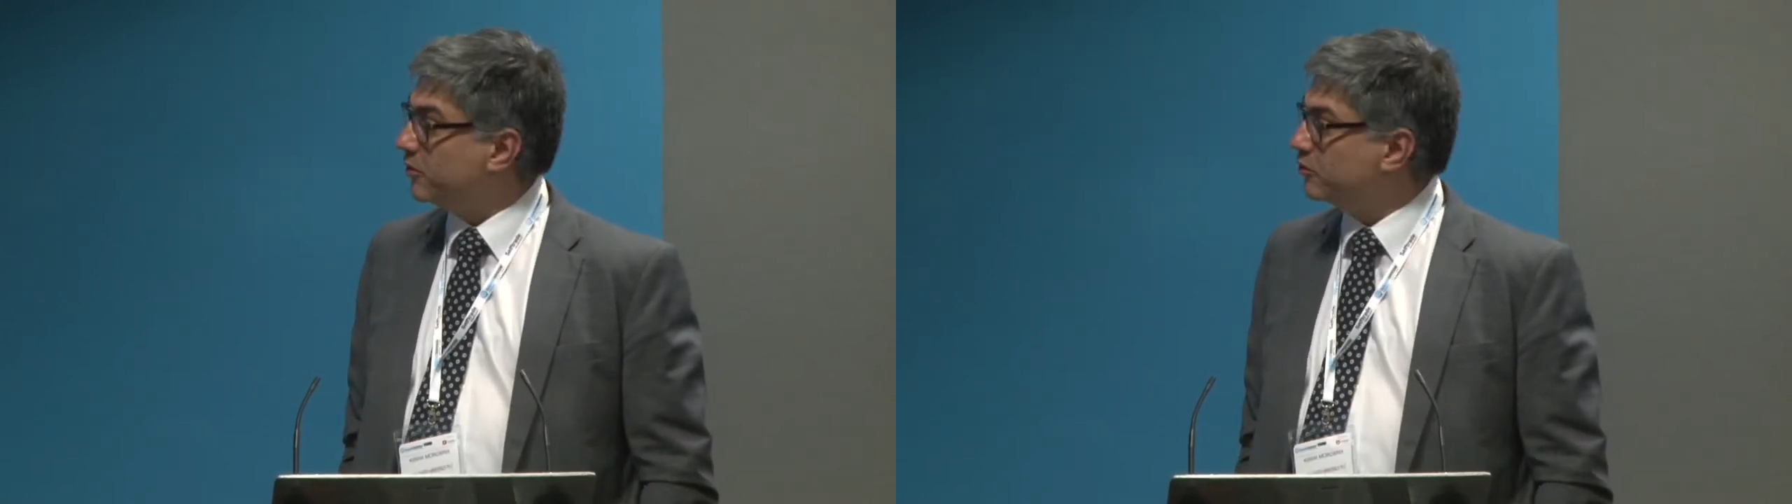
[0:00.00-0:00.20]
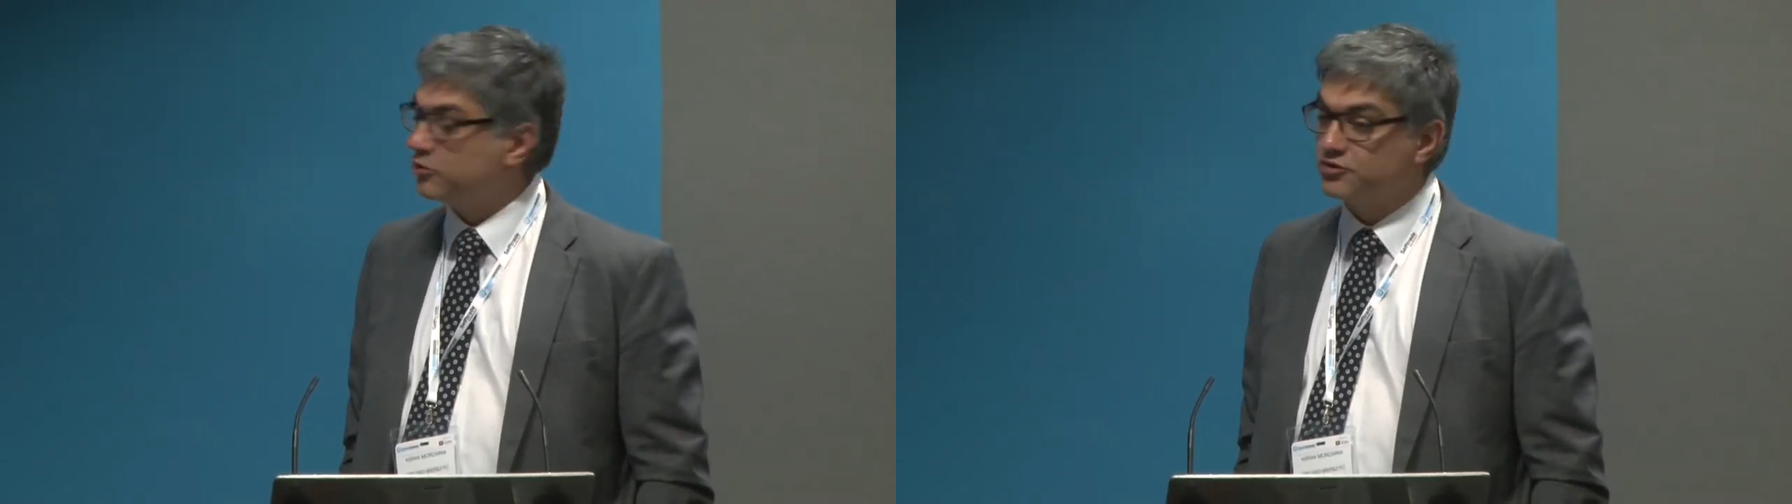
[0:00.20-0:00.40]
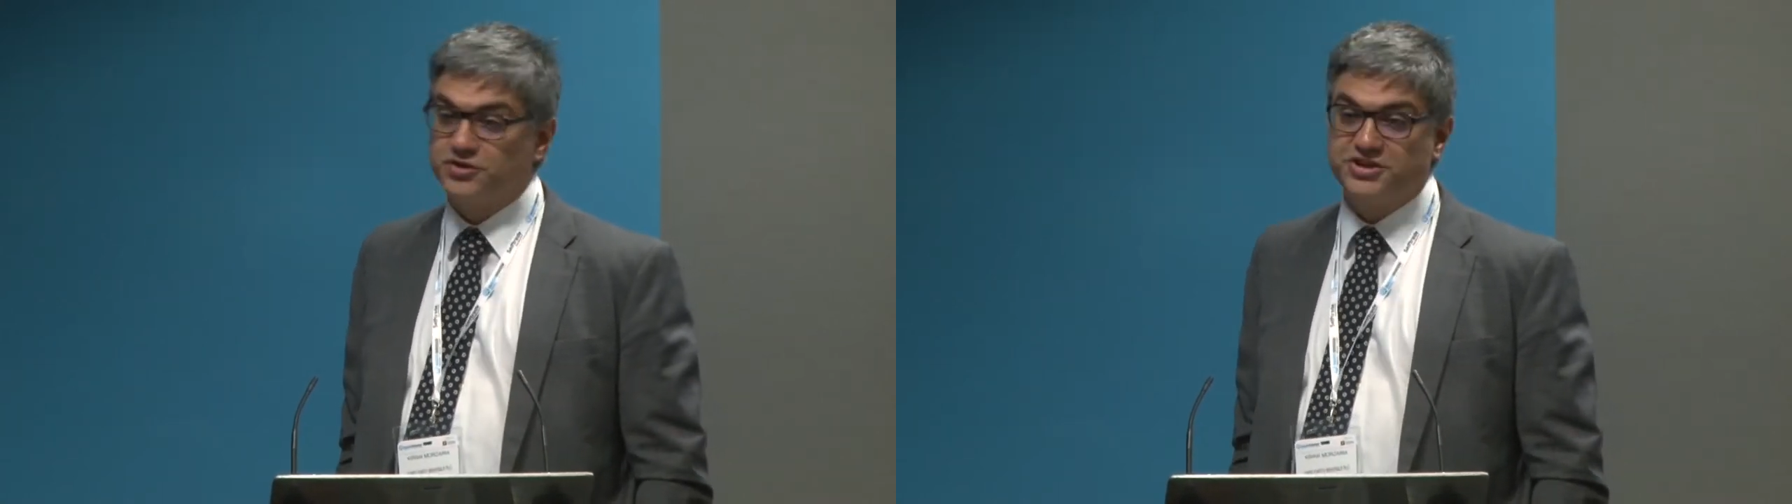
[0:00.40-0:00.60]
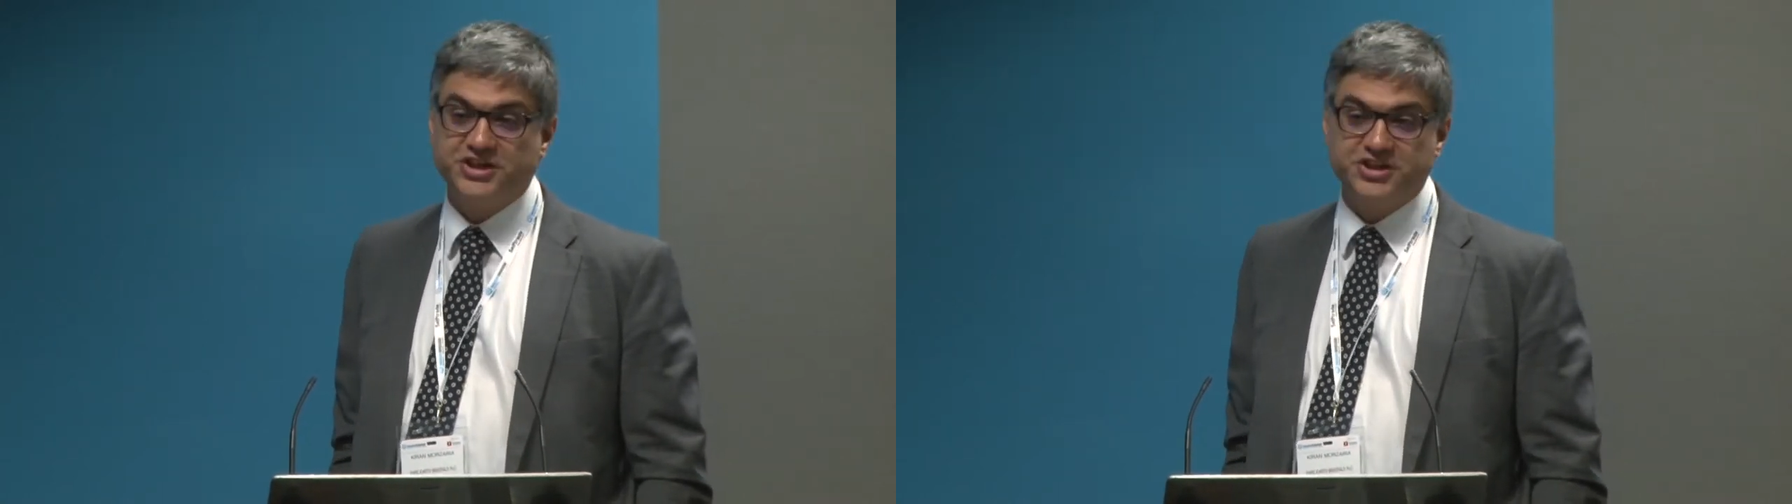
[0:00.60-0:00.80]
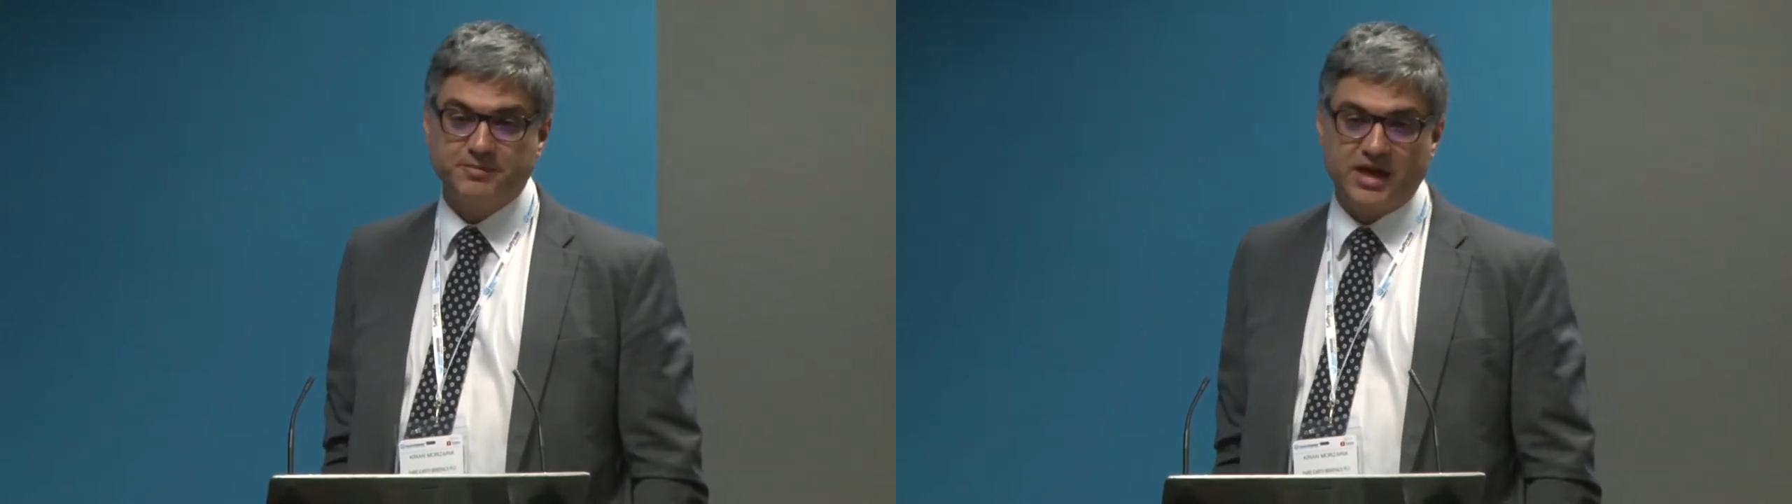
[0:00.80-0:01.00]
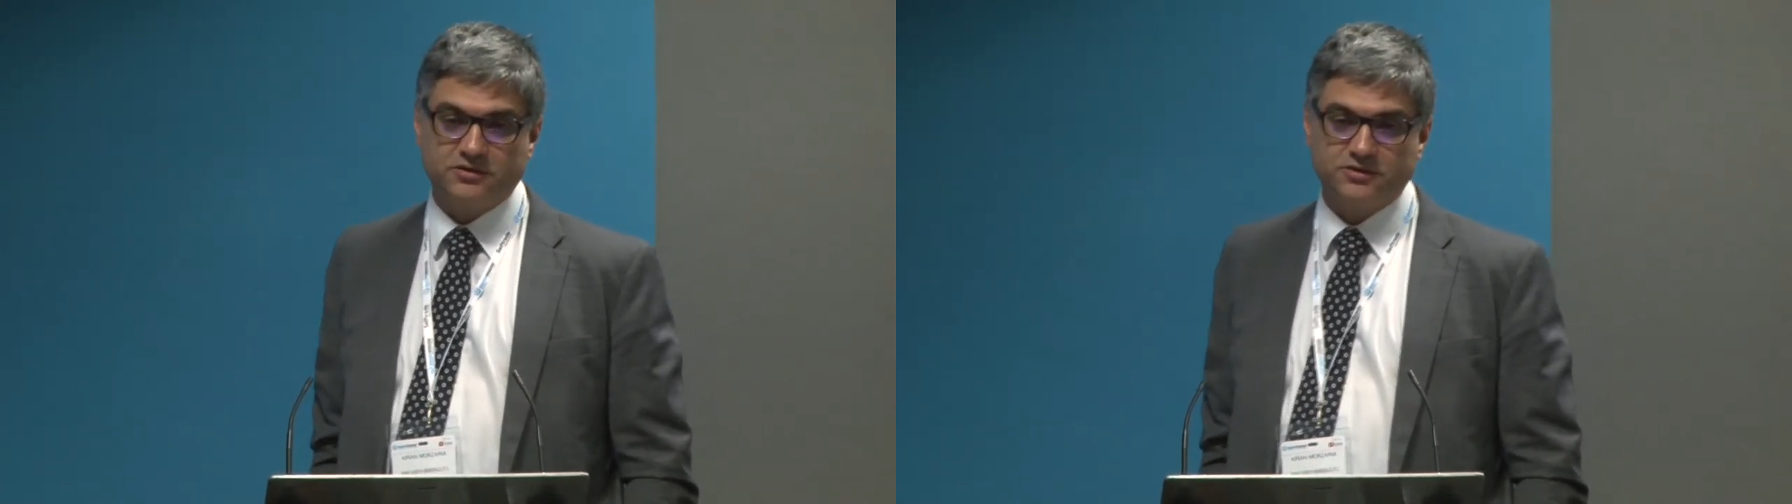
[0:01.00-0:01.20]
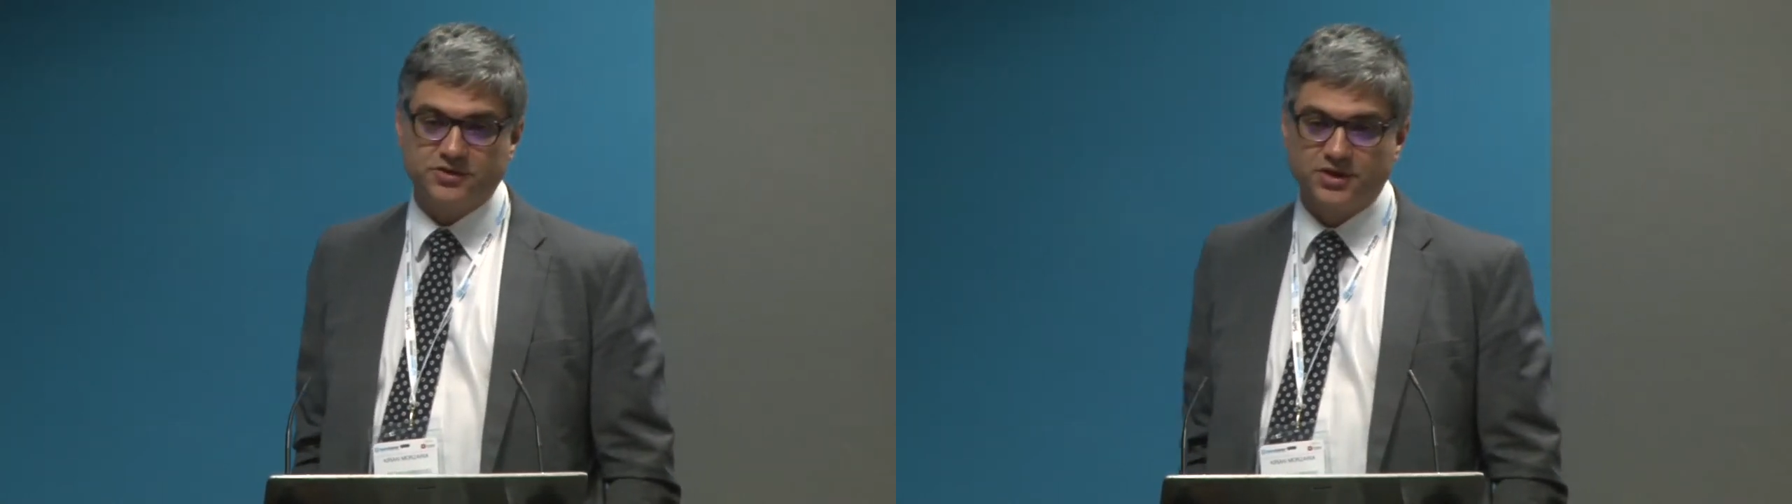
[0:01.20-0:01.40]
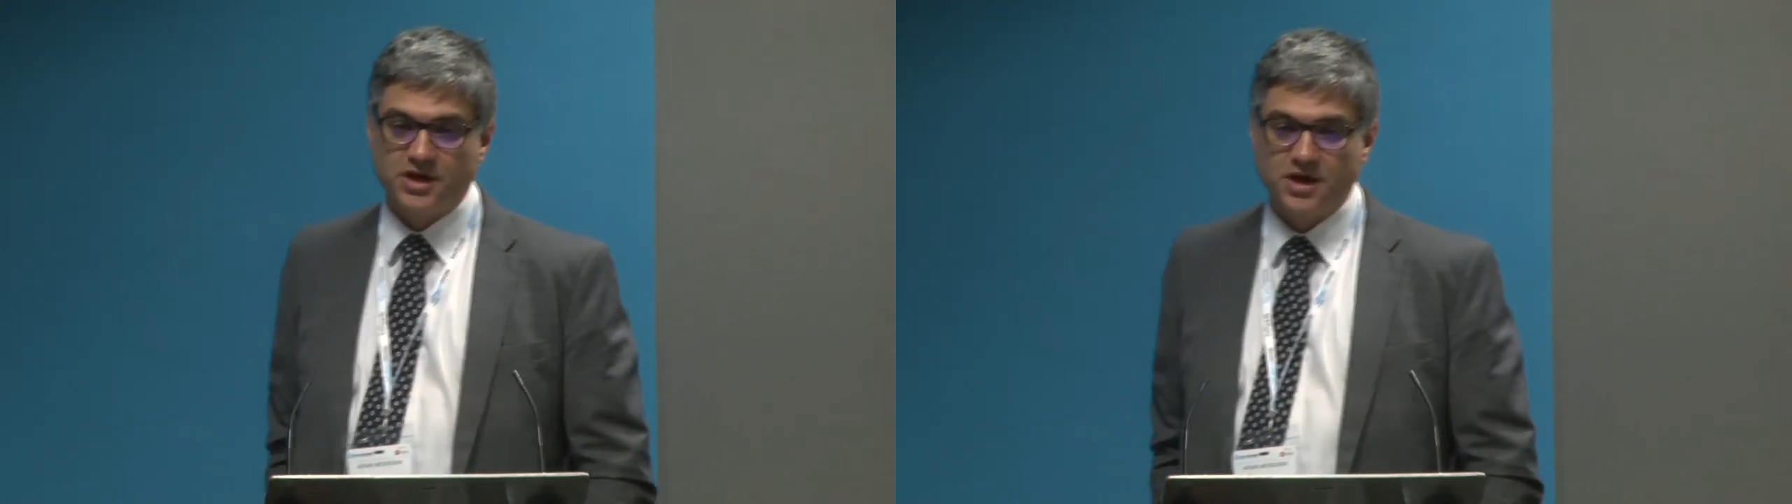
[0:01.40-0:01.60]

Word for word: we'll call strategic metals,